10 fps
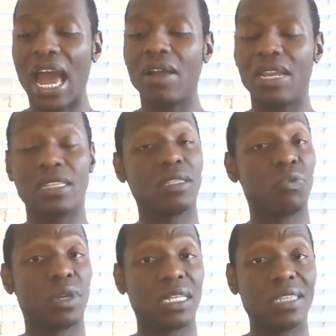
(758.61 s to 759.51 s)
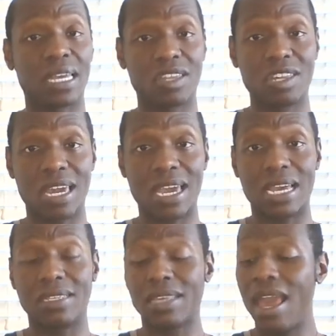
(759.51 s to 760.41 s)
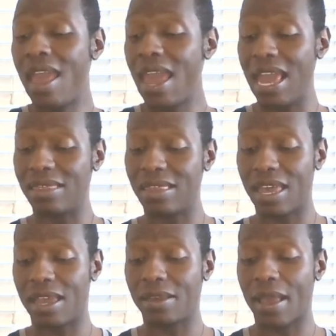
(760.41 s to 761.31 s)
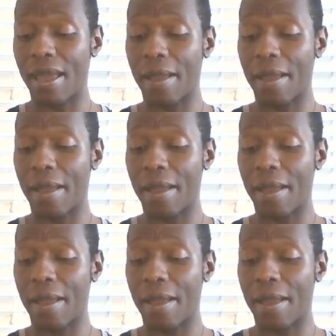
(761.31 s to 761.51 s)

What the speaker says: outlet to really take a chance and then,